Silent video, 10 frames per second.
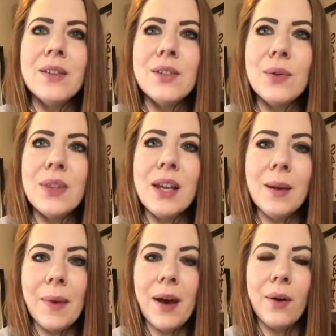So think
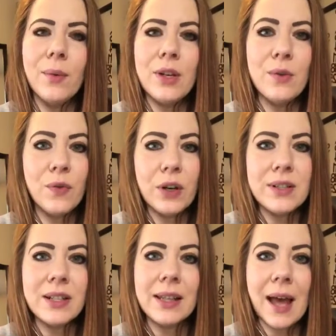about when you
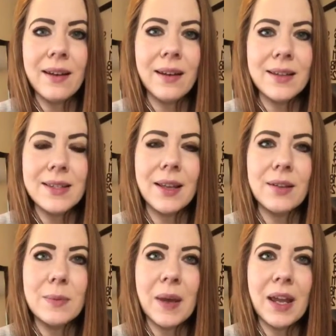first land on a
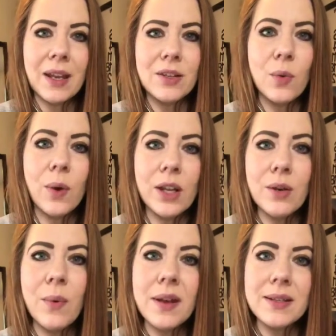sales page, what do
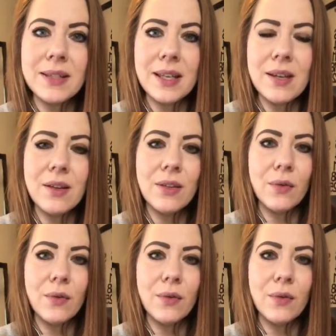you want to see?